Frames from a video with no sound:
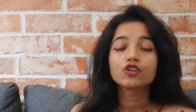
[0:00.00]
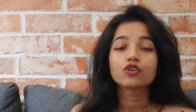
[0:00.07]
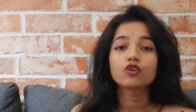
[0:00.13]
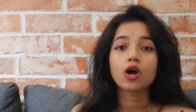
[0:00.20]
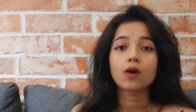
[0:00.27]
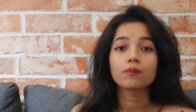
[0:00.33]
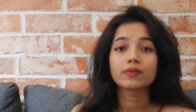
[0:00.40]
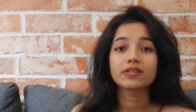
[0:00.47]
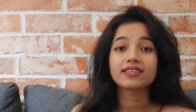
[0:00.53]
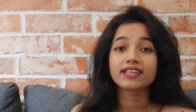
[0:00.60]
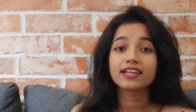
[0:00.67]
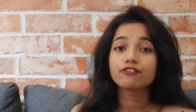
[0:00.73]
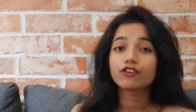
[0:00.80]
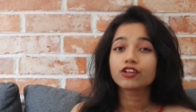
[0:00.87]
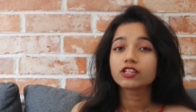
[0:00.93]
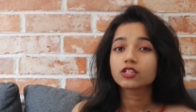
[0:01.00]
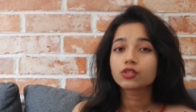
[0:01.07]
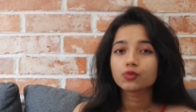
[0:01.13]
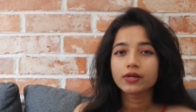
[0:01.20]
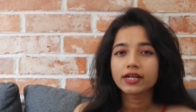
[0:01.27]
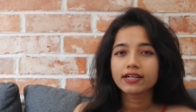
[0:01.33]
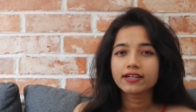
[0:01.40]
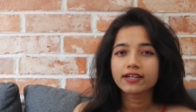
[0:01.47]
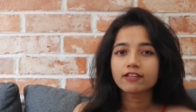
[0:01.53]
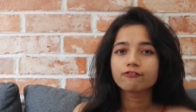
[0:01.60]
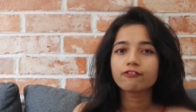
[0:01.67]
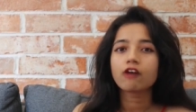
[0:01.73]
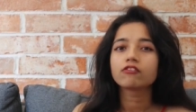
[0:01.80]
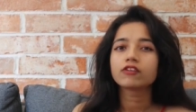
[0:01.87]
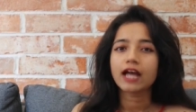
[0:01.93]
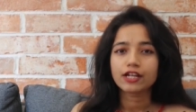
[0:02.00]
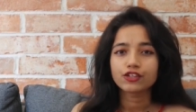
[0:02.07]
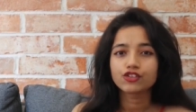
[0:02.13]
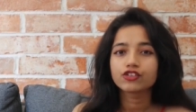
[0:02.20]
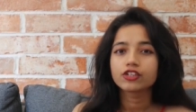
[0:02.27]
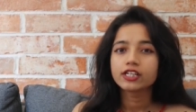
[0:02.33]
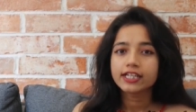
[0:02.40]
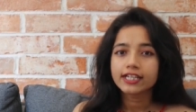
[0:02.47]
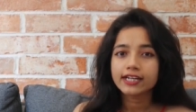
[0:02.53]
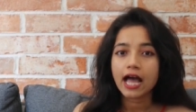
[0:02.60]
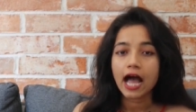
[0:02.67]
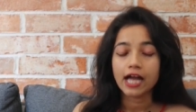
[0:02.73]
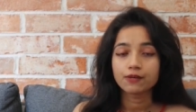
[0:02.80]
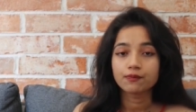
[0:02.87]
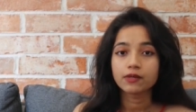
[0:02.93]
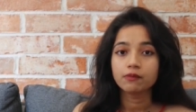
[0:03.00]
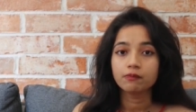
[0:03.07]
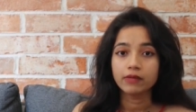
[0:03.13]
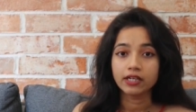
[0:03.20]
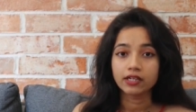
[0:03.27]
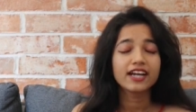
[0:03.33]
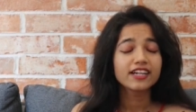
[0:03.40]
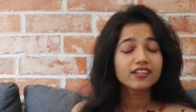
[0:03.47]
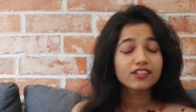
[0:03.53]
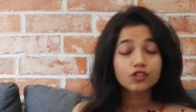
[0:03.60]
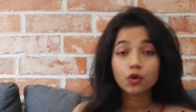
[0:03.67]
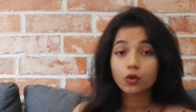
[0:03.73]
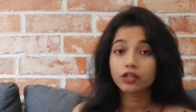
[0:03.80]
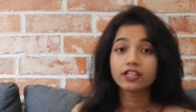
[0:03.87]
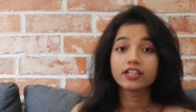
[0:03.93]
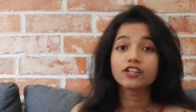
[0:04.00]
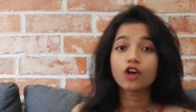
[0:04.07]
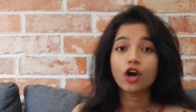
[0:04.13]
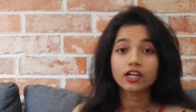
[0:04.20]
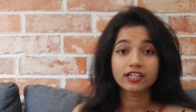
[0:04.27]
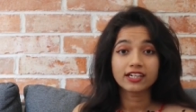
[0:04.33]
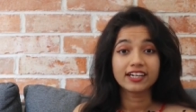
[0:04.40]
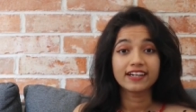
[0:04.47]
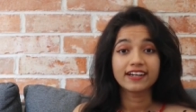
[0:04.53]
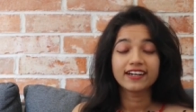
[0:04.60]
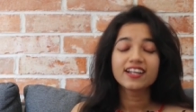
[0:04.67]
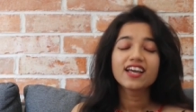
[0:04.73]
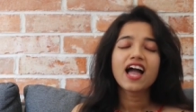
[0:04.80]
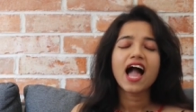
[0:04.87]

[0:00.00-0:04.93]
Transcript: to compensate for the sweetness found naturally in animal milk it is totally not needed